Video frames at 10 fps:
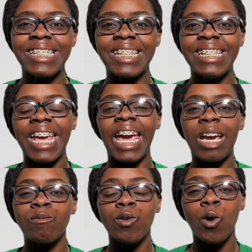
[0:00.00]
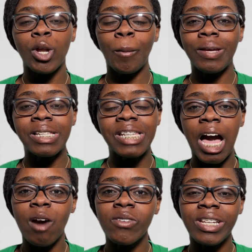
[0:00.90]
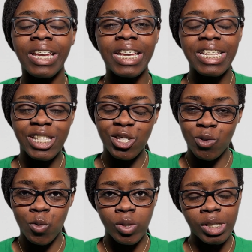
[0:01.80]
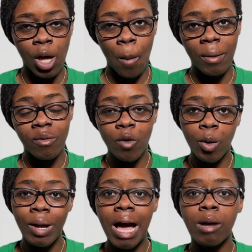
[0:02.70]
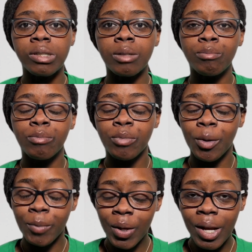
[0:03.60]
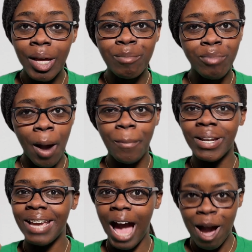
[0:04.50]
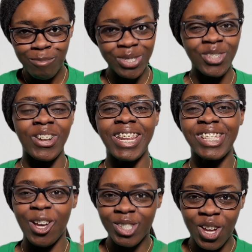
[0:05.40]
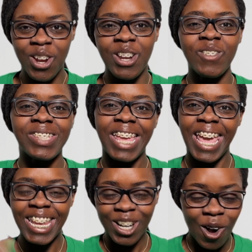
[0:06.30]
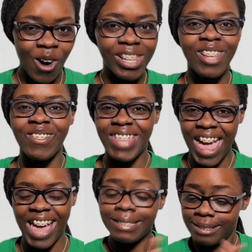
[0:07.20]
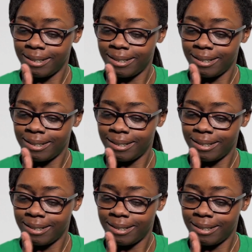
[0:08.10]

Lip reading: Today we're going to be diving into some affordable housing, community property opportunities, alternatives, and all of that.